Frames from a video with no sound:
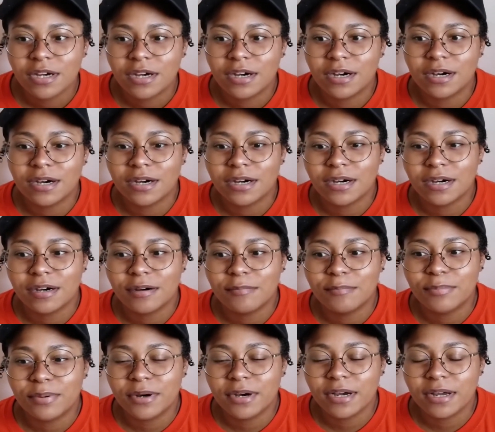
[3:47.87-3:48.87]

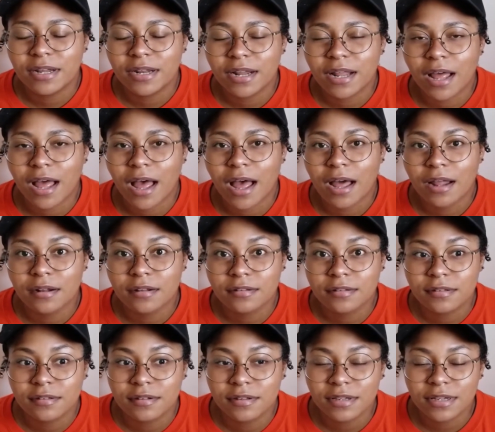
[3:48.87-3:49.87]
But
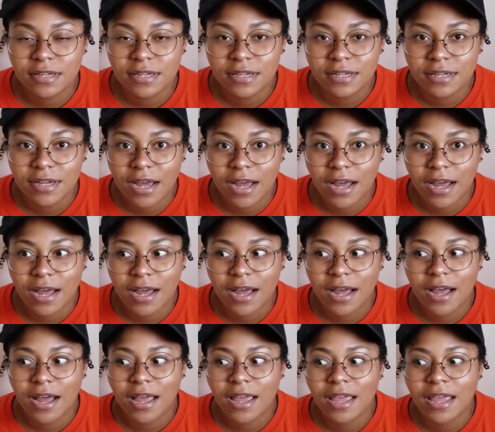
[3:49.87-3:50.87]
honestly,
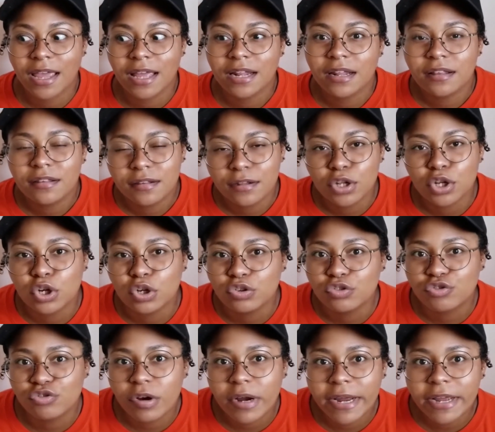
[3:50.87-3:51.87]
it is a little
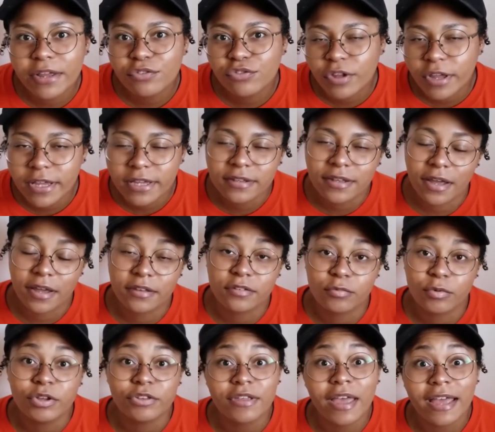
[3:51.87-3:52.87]
strange that he dances
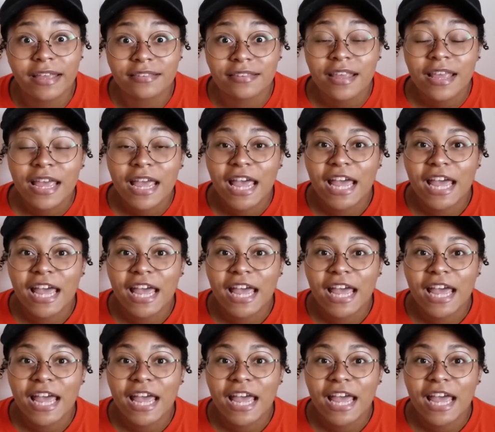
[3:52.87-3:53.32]
with his ex.